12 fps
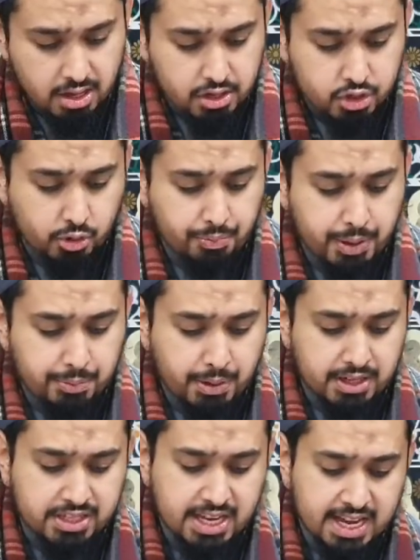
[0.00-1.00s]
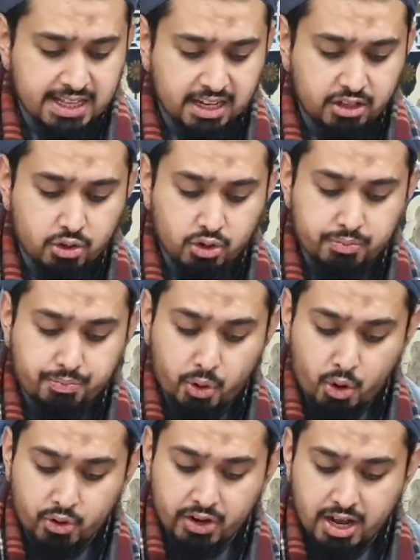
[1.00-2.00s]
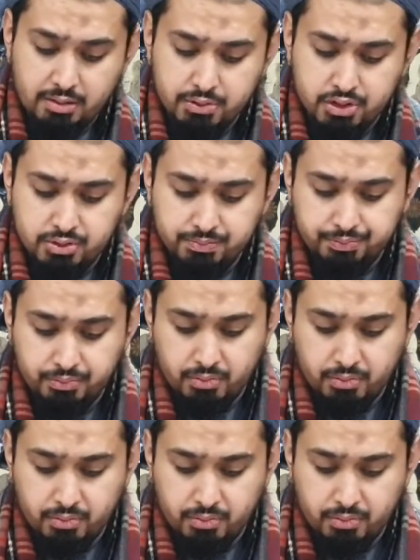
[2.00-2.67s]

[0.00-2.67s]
Some people say that good programs